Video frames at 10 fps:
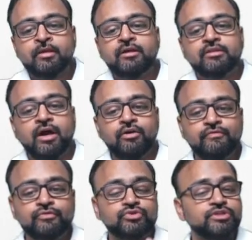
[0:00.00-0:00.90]
Now
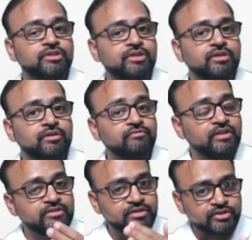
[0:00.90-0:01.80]
if you see, if
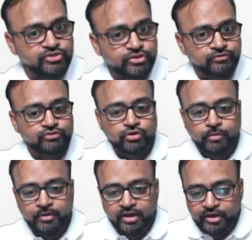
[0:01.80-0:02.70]
there is a history of
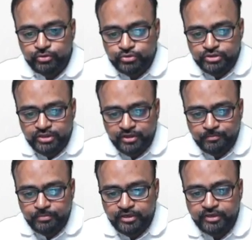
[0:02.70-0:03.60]
trauma and you see a
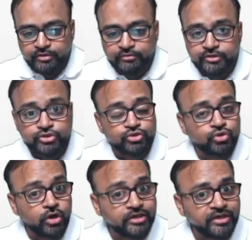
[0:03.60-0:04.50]
bleed, it is
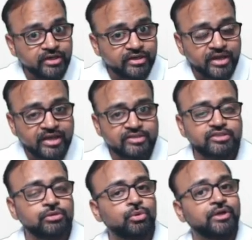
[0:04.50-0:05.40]
not
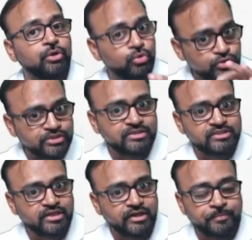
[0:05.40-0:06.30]
intra-axial, though it looks
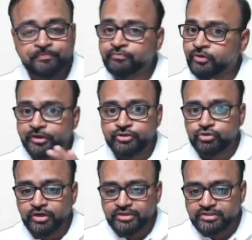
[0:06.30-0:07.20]
inside. It is
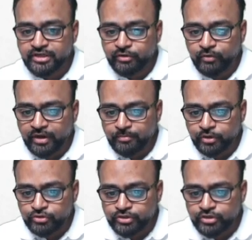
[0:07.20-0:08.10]
not inside. Why?
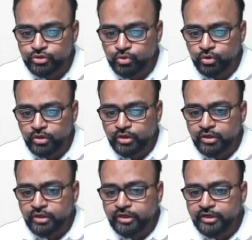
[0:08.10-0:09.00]
Because there is no
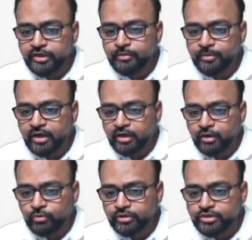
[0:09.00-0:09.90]
edema
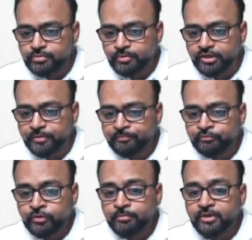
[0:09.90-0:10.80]
around this bleed,
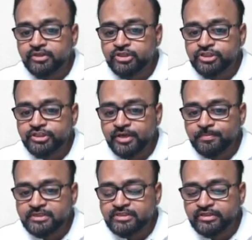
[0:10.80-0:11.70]
but the
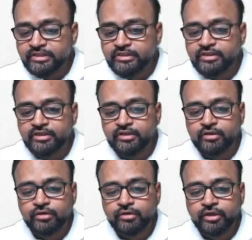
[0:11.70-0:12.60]
shape is
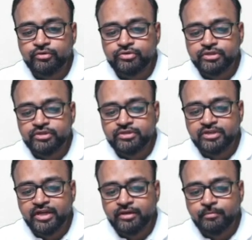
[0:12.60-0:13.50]
linear. Can you see this
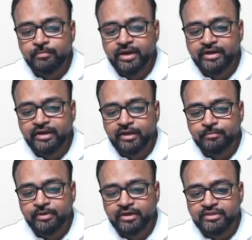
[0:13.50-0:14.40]
line, bright
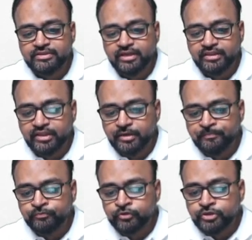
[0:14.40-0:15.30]
hyperdense line there?
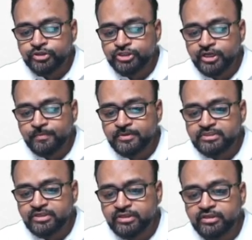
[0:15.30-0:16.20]
Shape
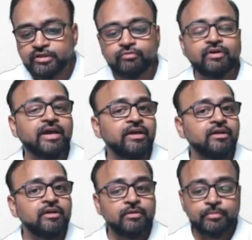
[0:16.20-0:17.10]
is linear. Why?
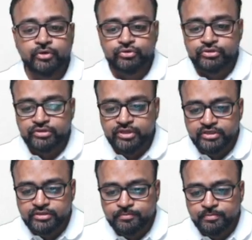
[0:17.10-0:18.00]
Because
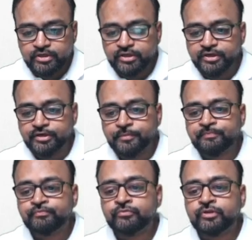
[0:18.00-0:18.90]
this bleed
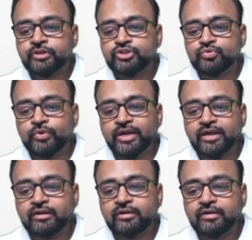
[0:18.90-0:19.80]
is
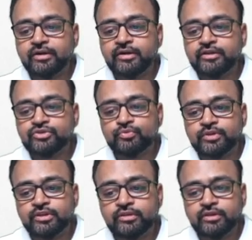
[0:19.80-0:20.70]
where? It is
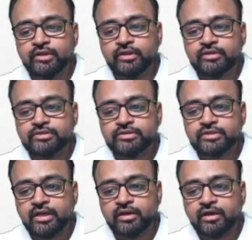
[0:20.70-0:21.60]
within the
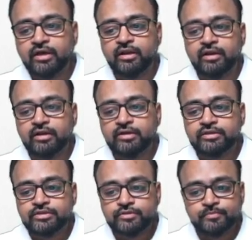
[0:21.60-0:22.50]
sulcal
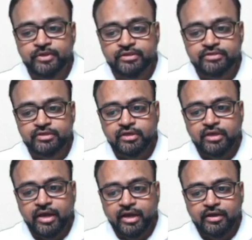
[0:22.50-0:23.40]
space,
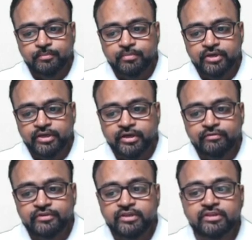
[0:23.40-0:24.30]
and bleed
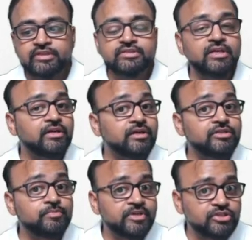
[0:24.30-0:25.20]
within the sulcal
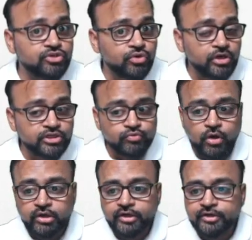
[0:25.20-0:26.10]
space is called as
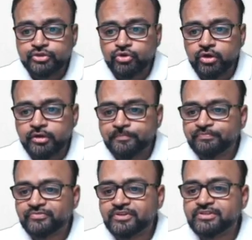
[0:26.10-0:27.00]
what? It is called
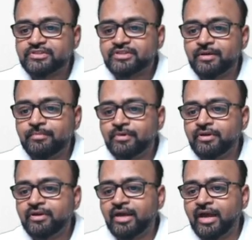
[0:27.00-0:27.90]

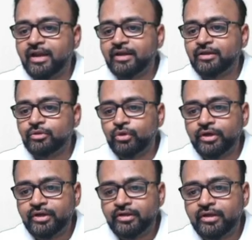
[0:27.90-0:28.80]

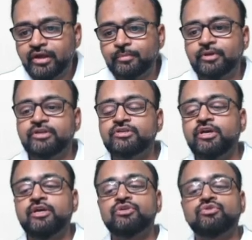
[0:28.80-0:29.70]
subarachnoid hemorrhage.
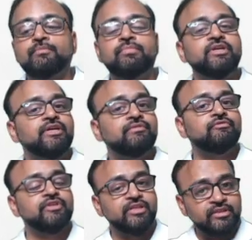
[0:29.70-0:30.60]
So bleed
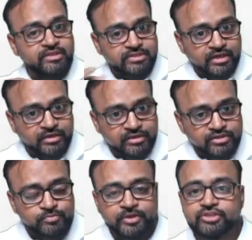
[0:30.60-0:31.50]
within the
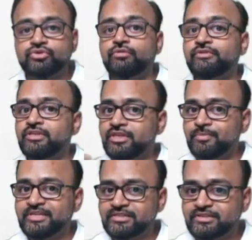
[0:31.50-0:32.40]
sulcal space or within the
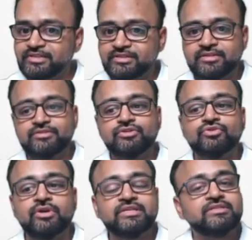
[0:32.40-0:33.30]
basal cisterns is
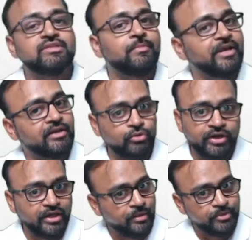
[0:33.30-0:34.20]
called as
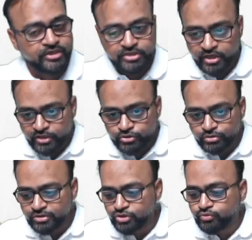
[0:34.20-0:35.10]
subarachnoid hemorrhage. So
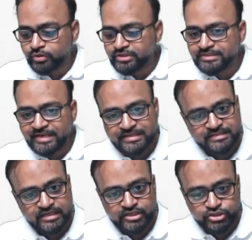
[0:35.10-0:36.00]
this is what is
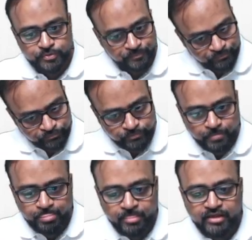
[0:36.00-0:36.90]
SAH.
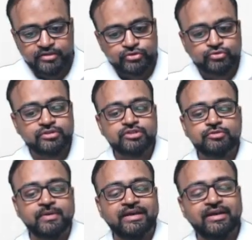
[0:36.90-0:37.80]
Yes, so this
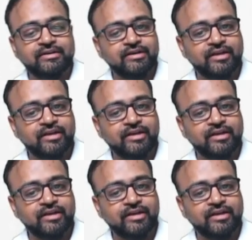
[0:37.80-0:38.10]
is bilateral